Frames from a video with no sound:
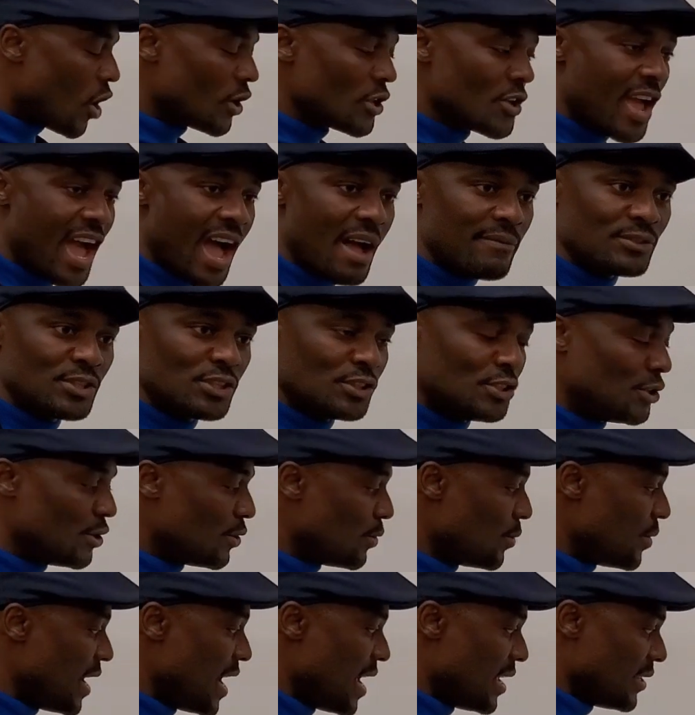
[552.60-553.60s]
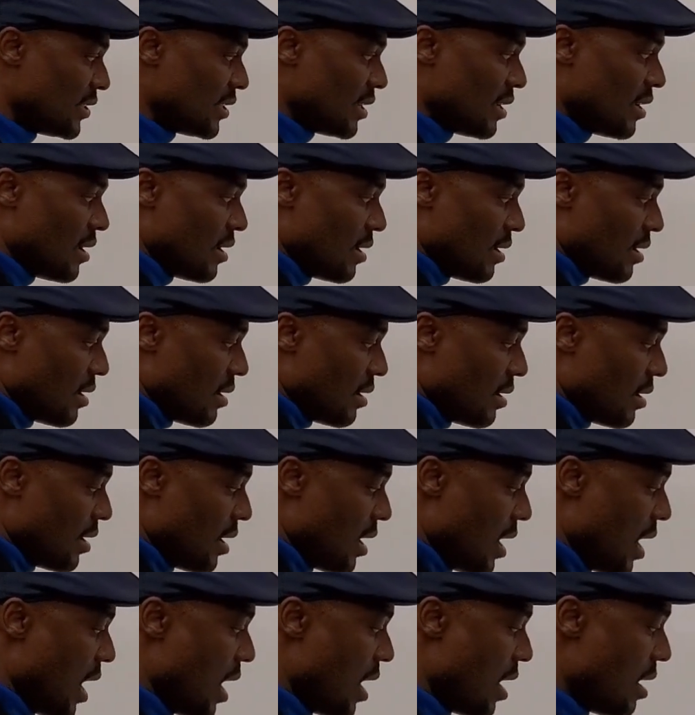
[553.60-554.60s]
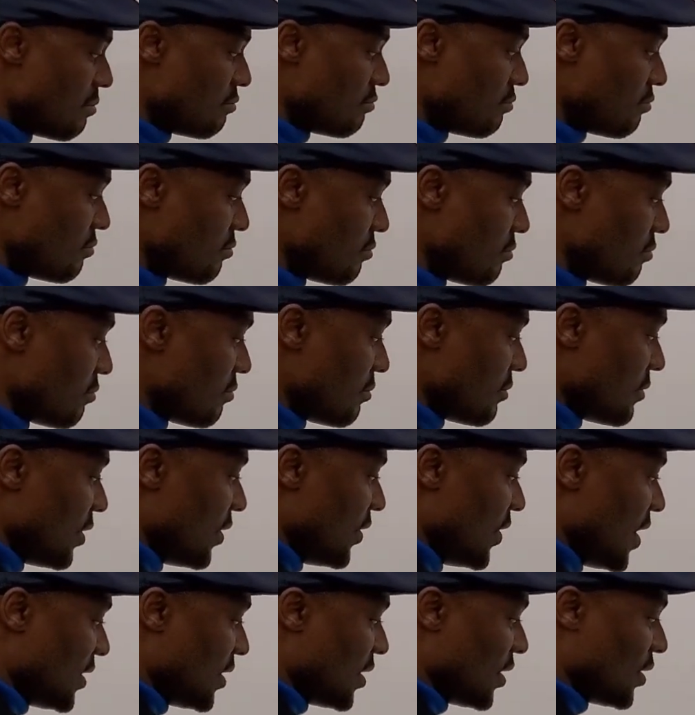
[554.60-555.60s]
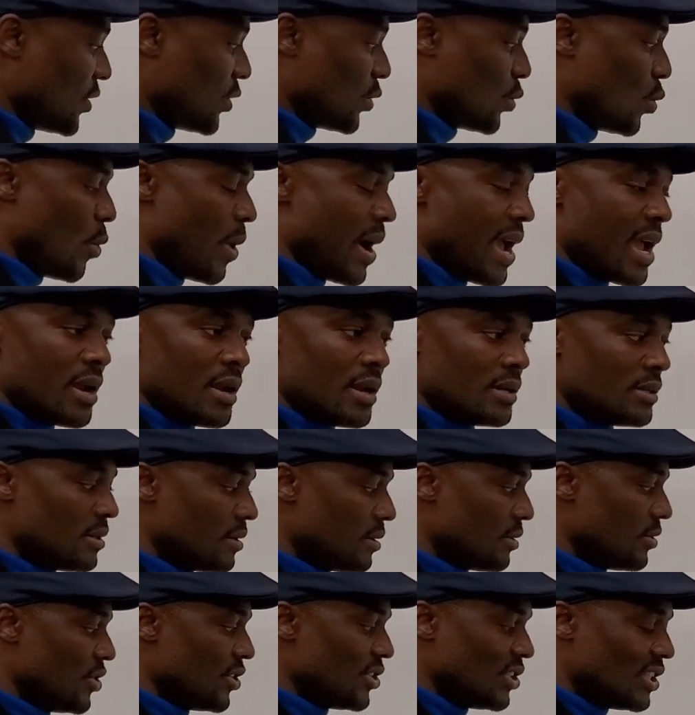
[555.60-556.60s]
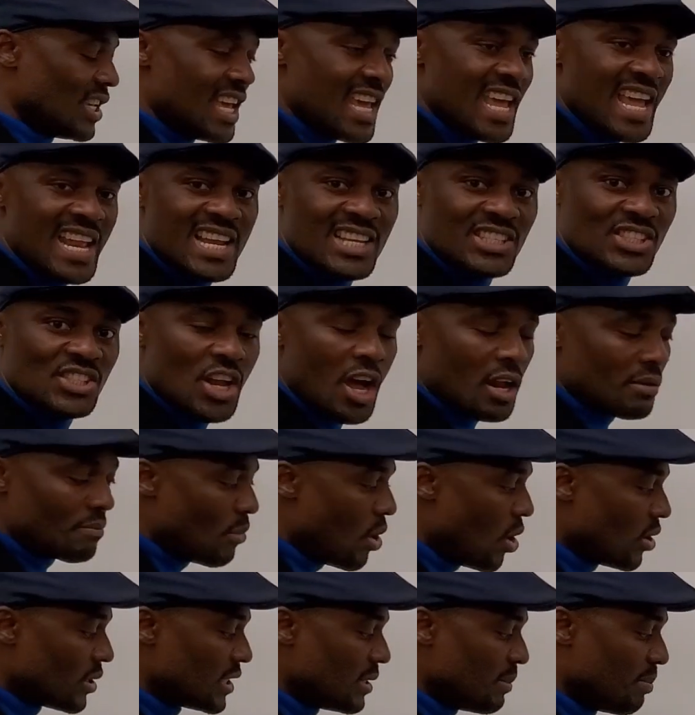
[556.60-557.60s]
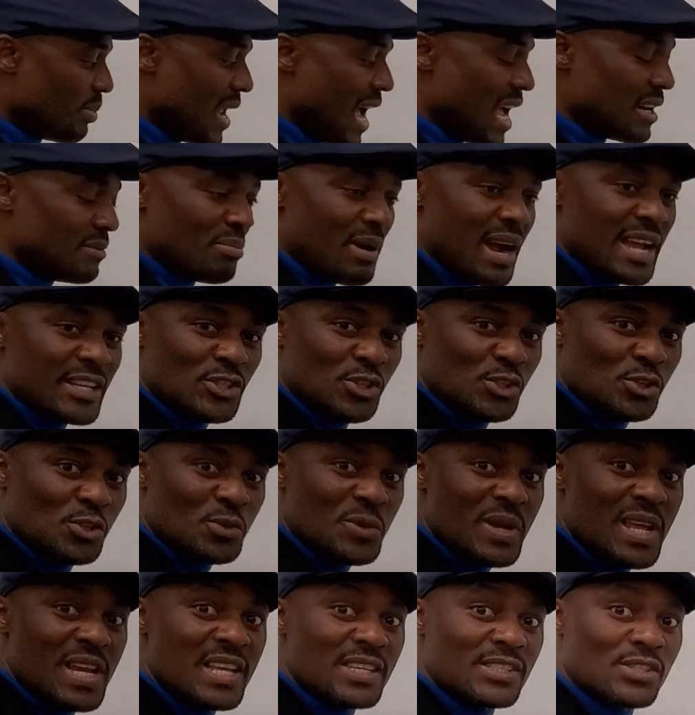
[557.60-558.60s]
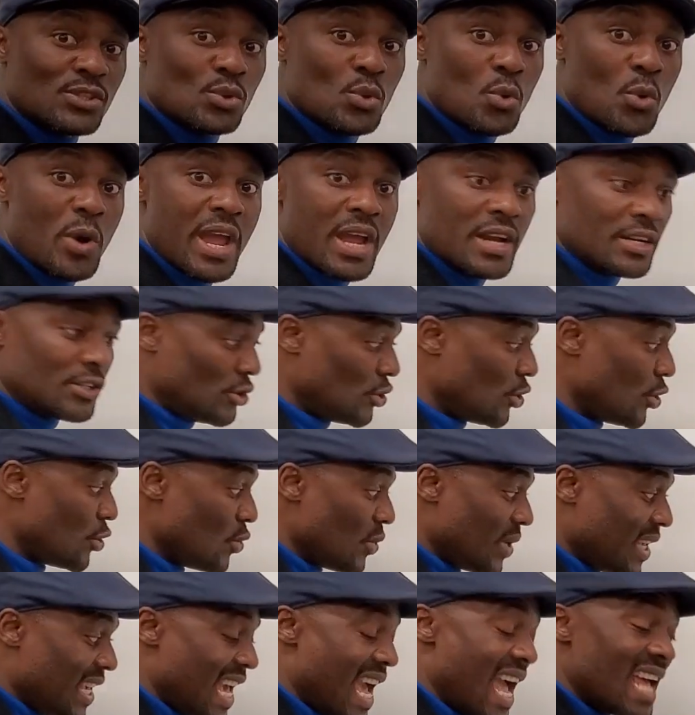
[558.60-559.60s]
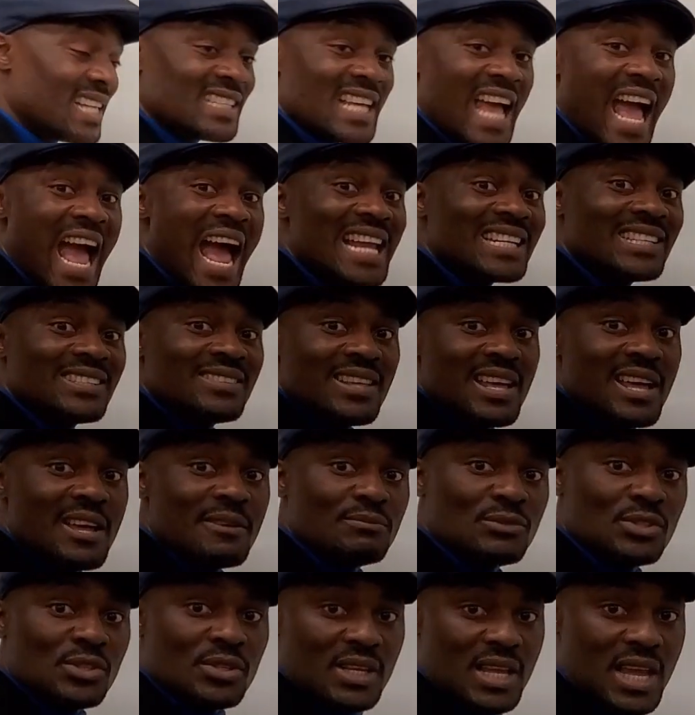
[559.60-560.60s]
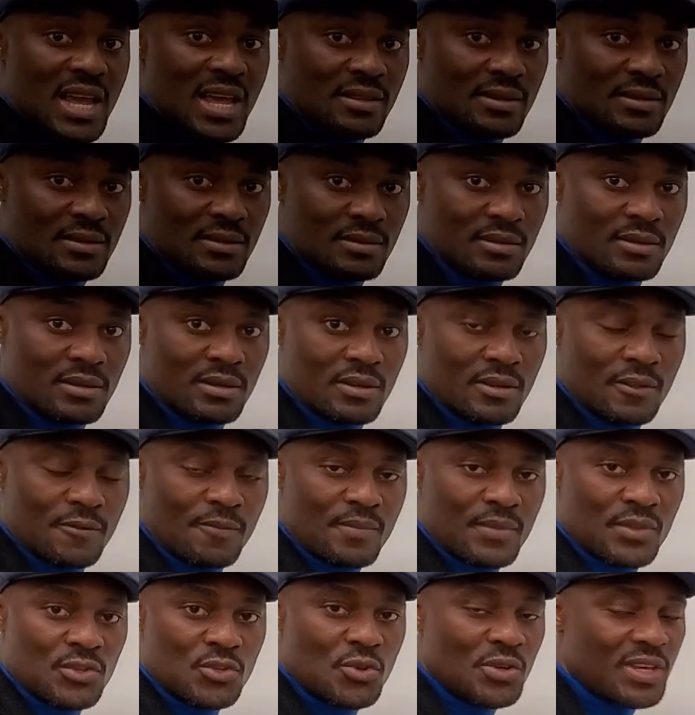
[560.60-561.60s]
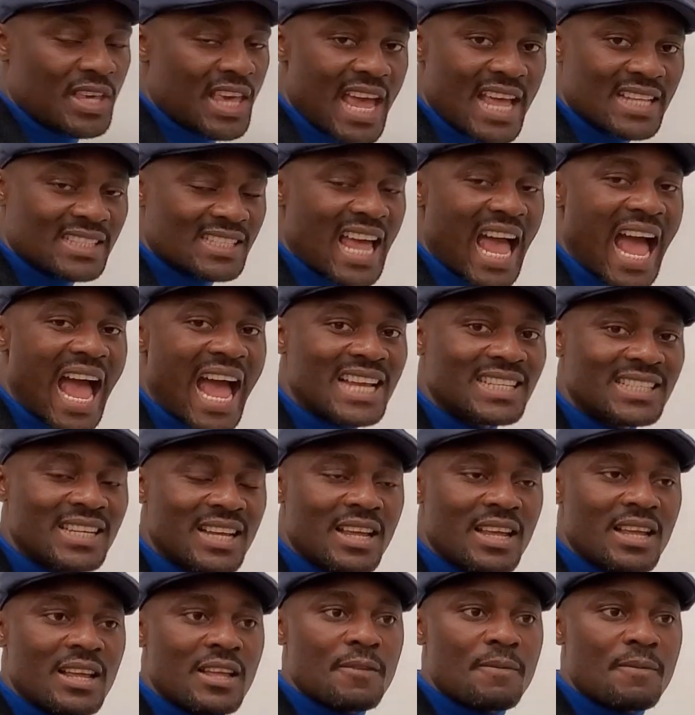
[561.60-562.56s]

all you have to do is um, this is squared. You see, it is not multiplied by 2, it is squared. So you can't add them together. You can't add